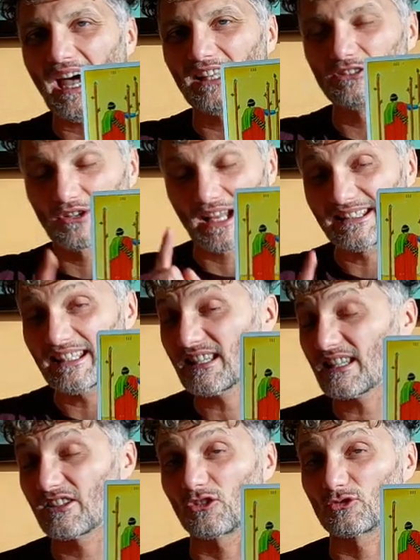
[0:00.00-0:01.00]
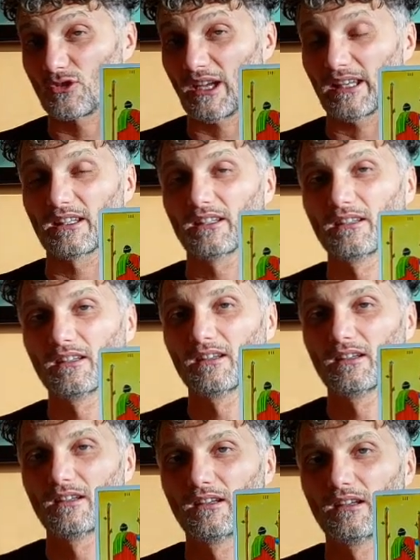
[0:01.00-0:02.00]
other, and this is the trick.
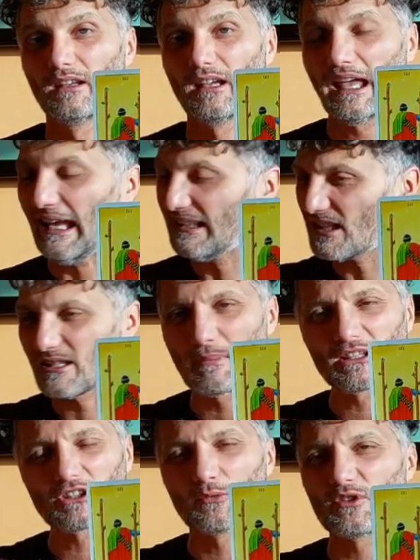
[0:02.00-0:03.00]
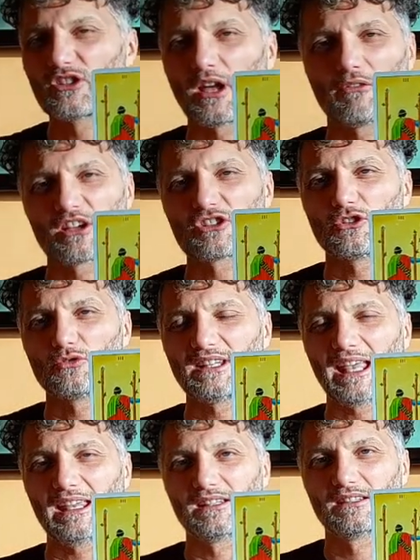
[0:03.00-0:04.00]
It doesn't matter which direction you
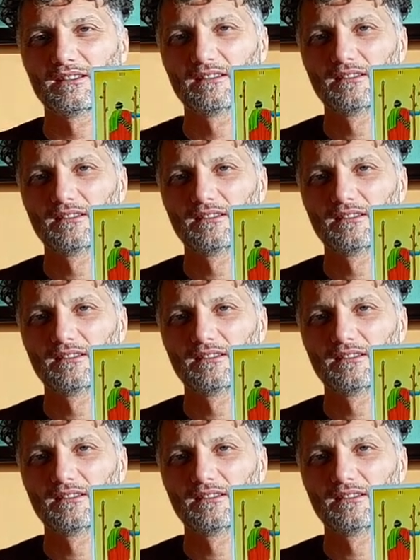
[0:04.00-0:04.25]
take.